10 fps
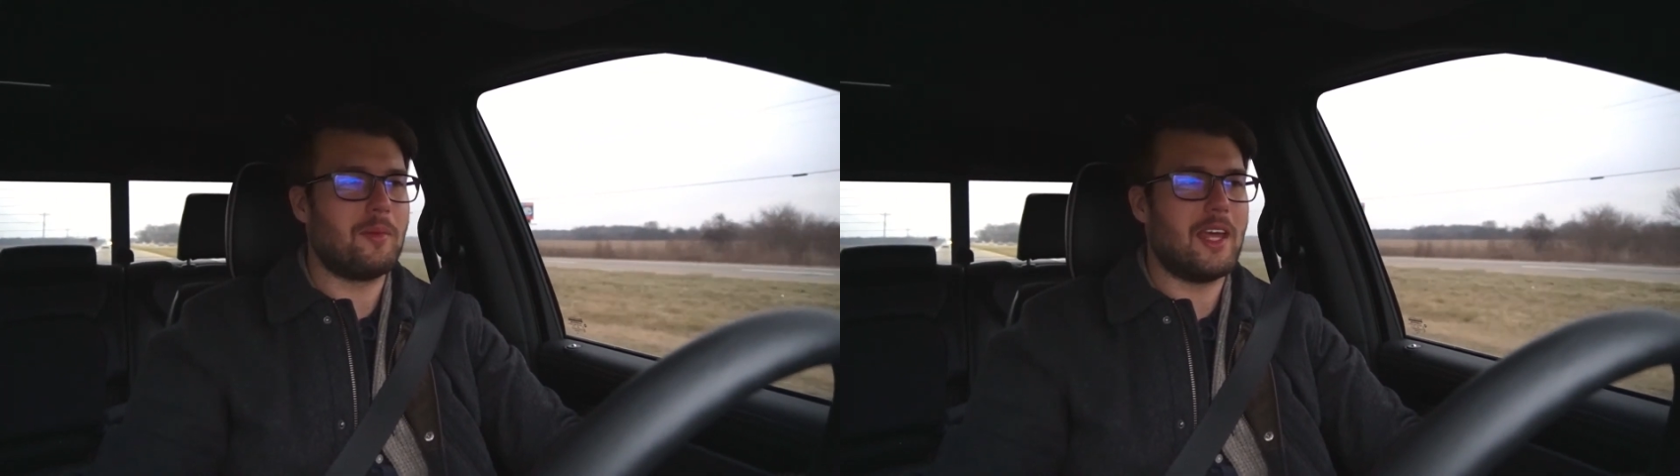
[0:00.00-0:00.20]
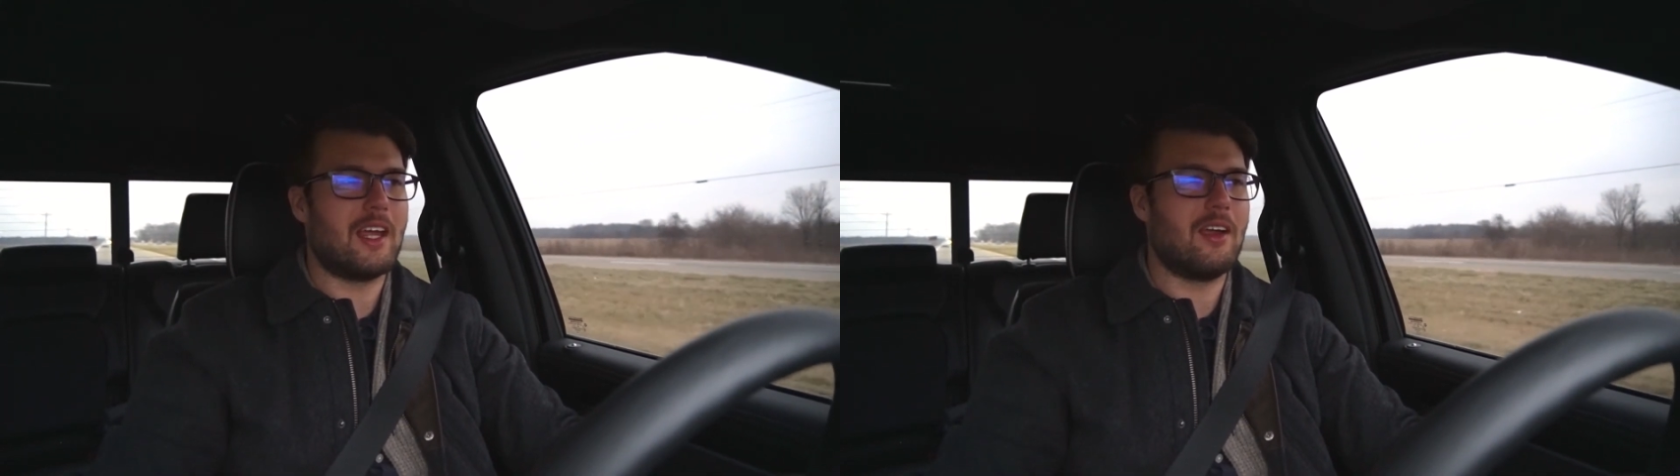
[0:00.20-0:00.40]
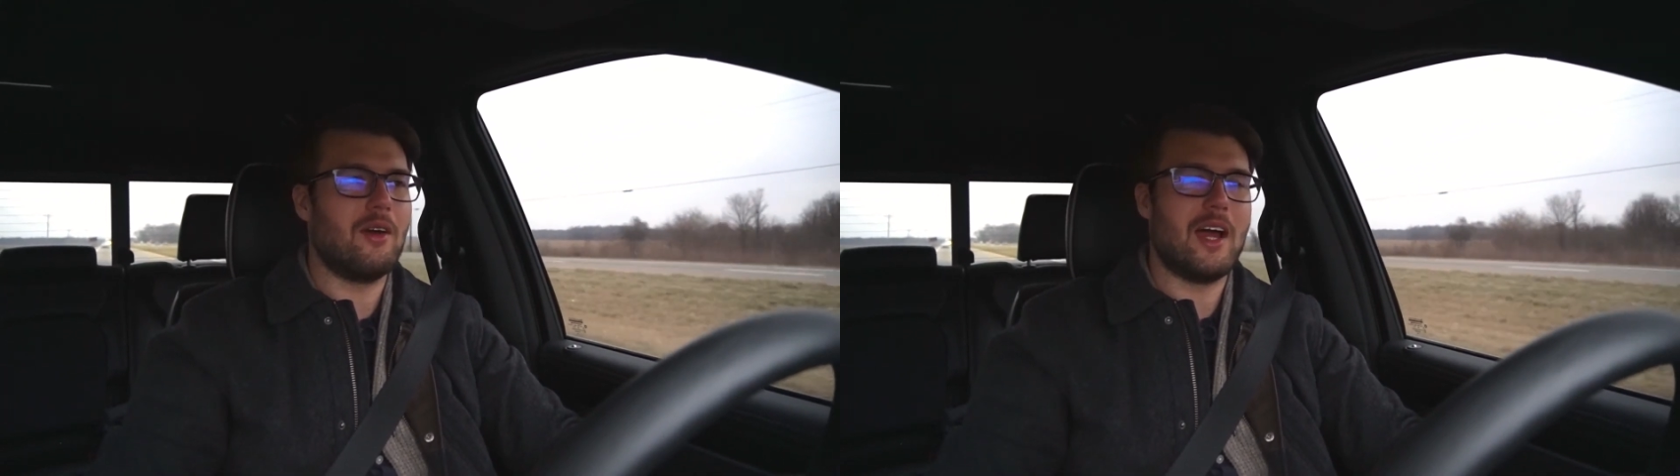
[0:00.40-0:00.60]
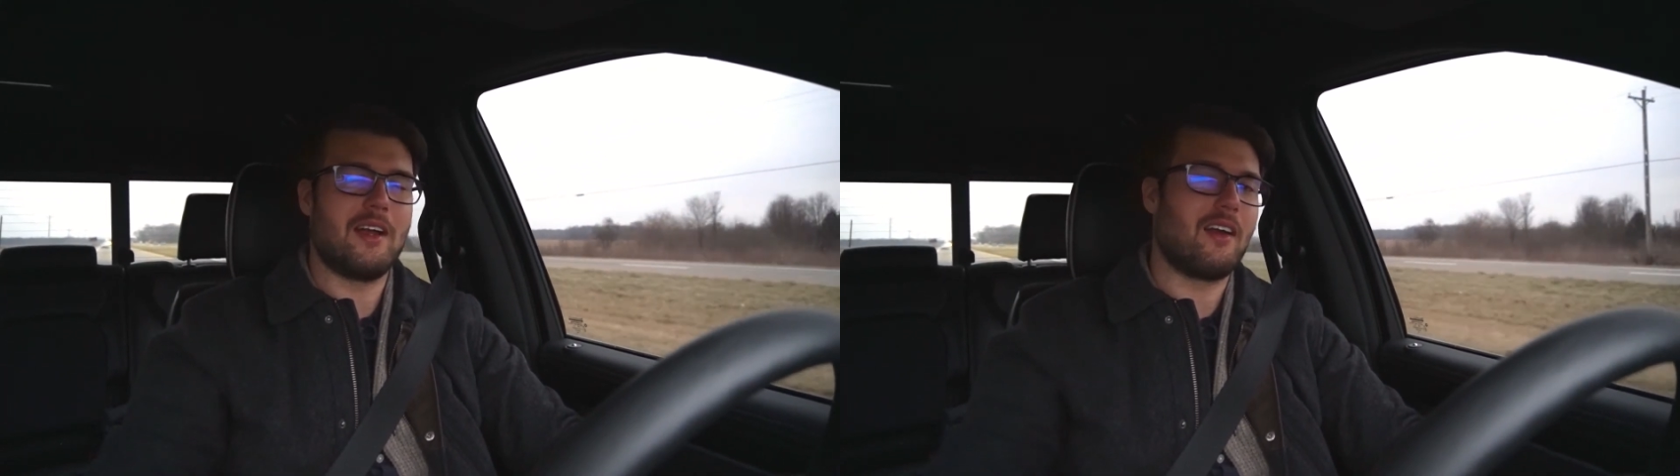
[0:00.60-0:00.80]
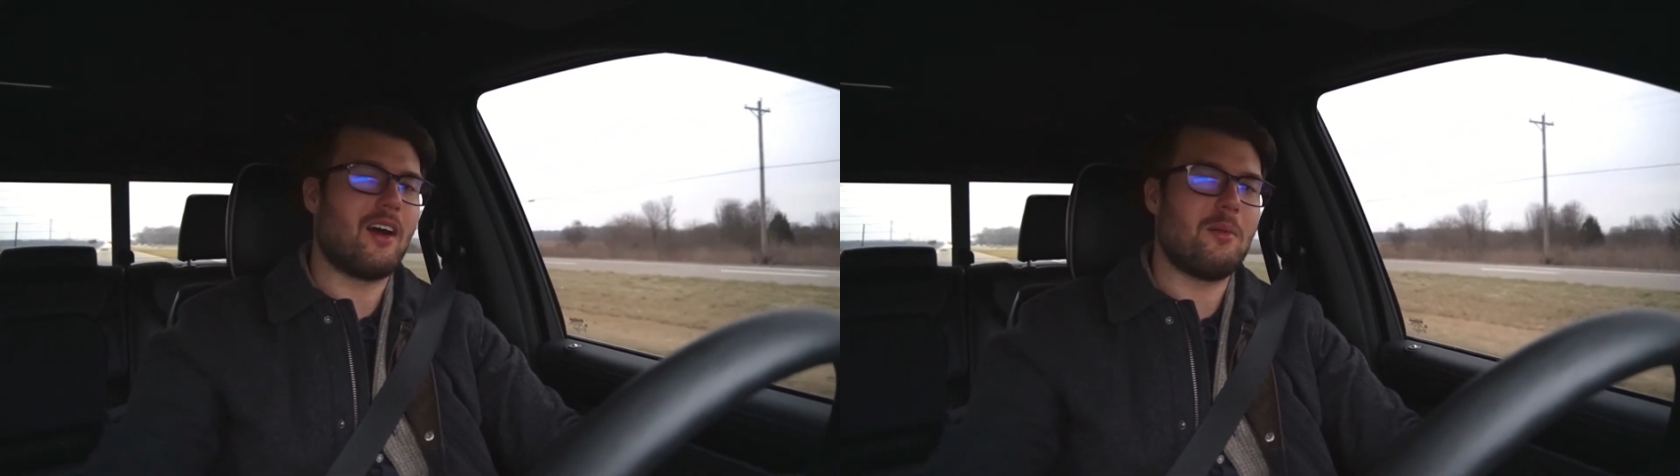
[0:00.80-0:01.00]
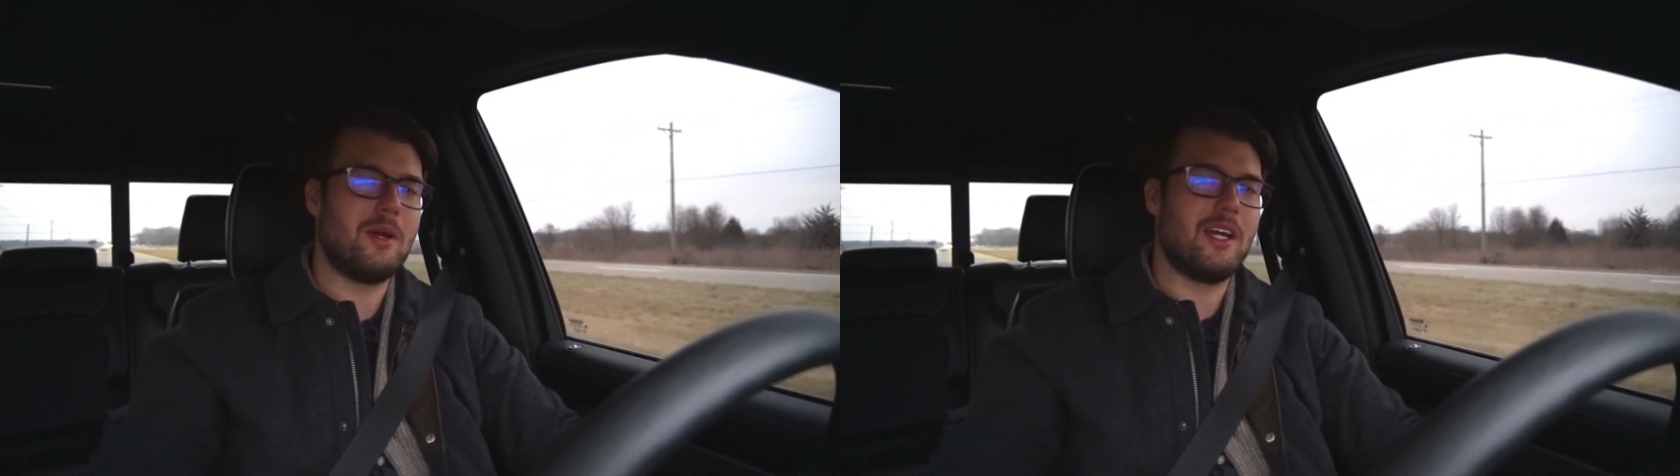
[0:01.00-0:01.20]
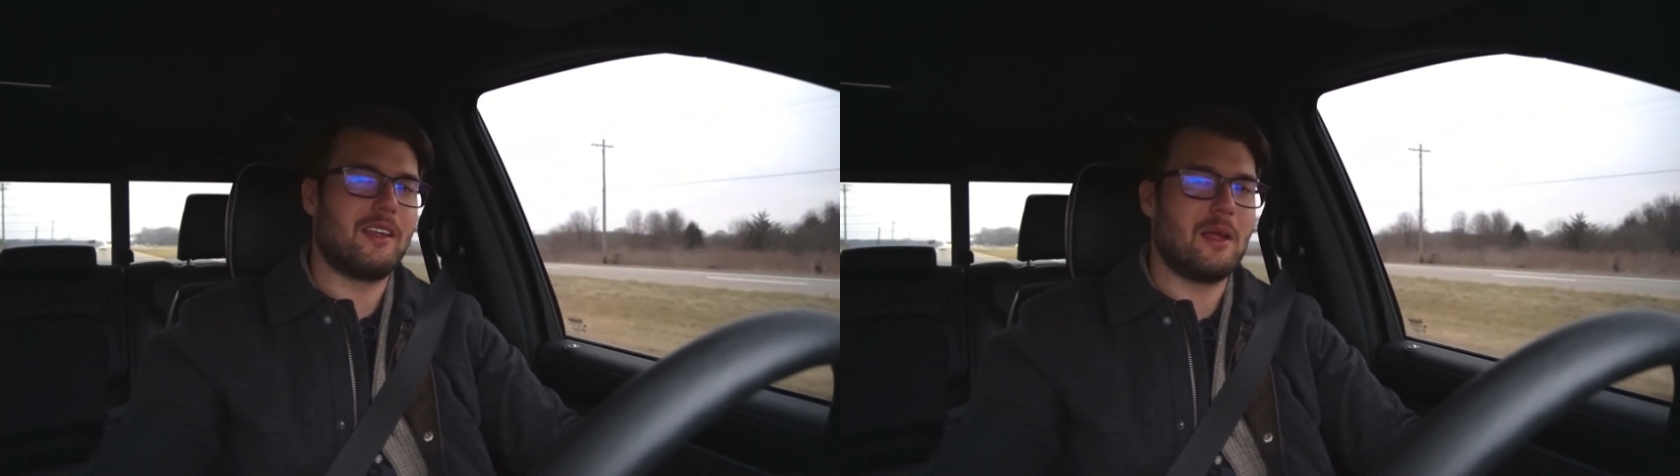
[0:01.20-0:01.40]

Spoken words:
they can go ahead and comment and